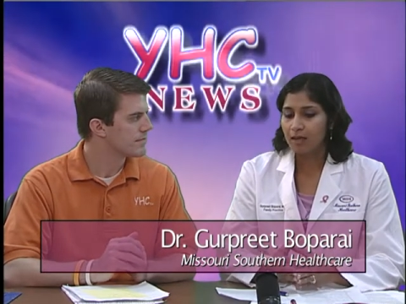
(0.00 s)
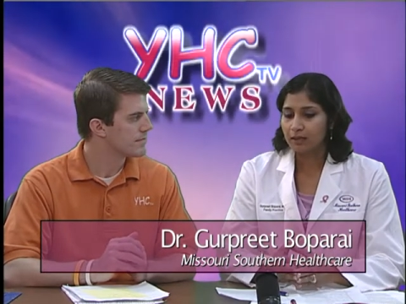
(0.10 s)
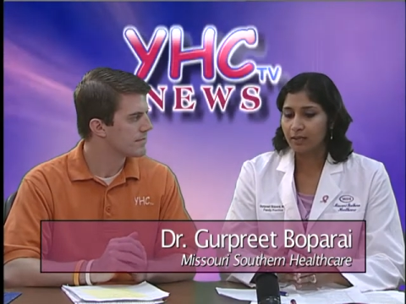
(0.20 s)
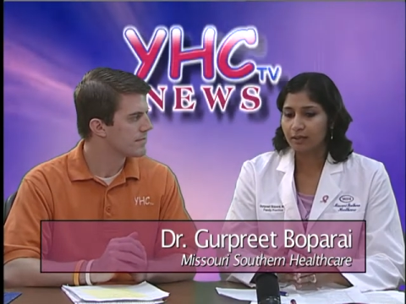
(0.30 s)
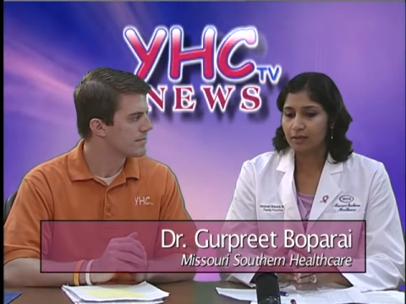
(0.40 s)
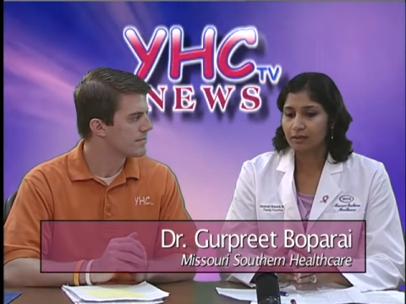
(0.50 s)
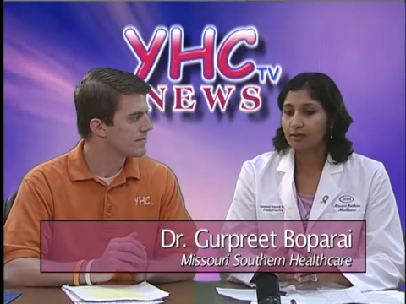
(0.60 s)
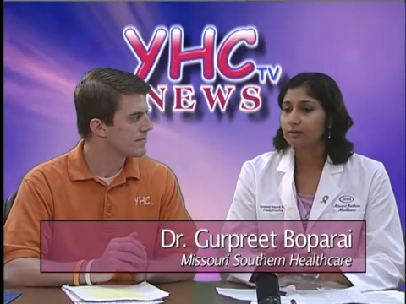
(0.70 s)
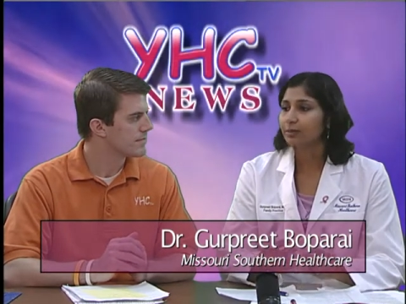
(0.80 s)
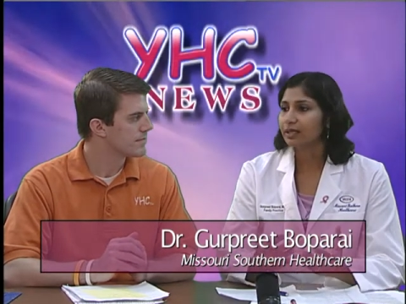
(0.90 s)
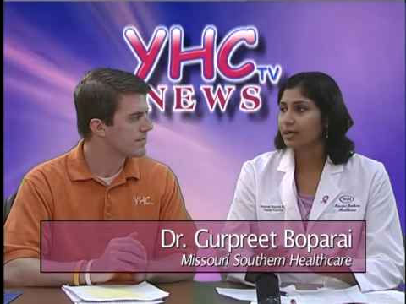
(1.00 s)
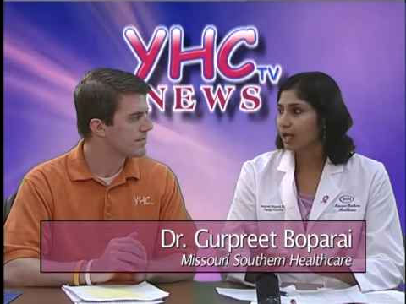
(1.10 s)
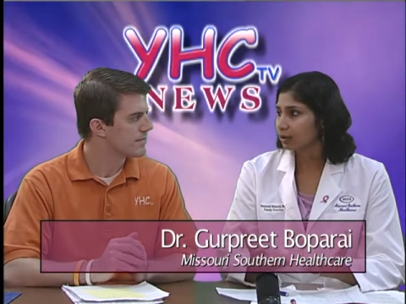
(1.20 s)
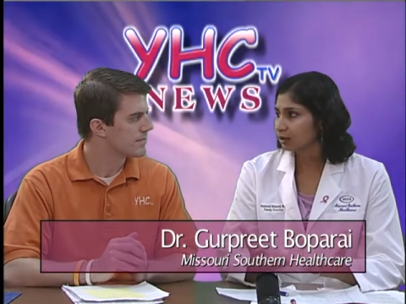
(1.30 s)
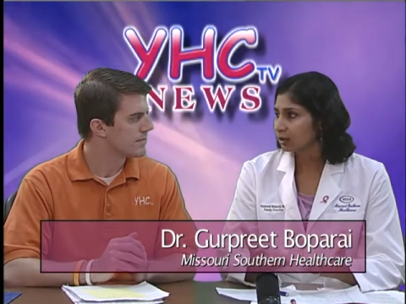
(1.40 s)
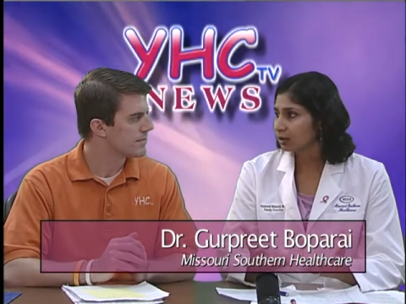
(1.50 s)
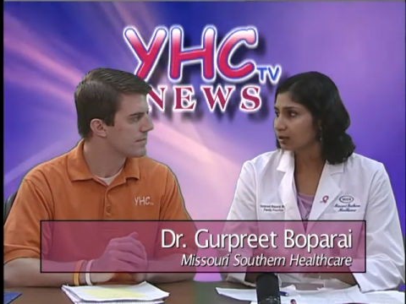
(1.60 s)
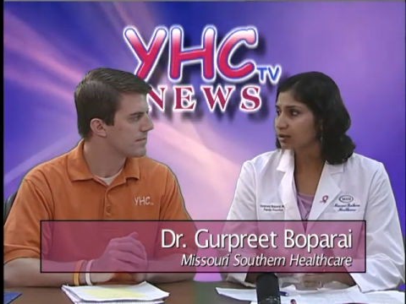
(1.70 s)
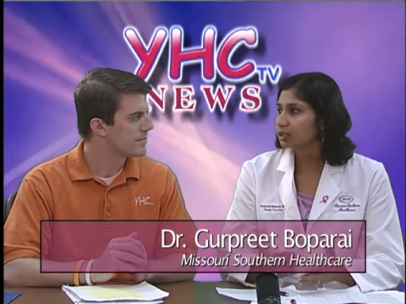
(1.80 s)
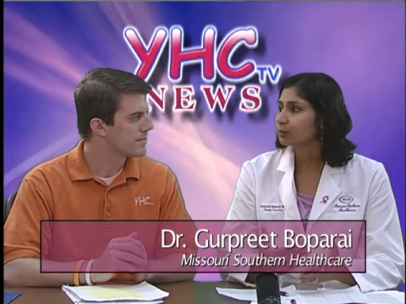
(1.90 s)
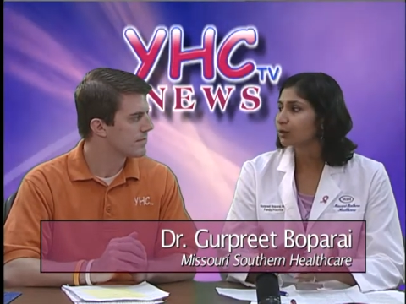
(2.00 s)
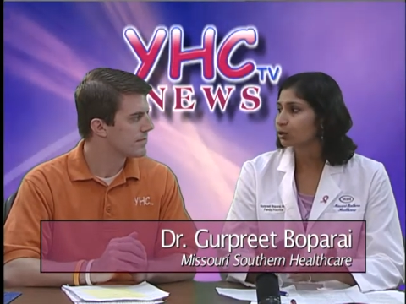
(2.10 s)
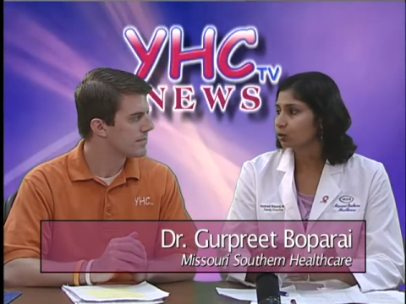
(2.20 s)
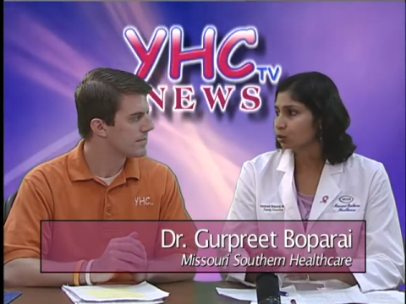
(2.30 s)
Speaker 1: like being healthy, keeping your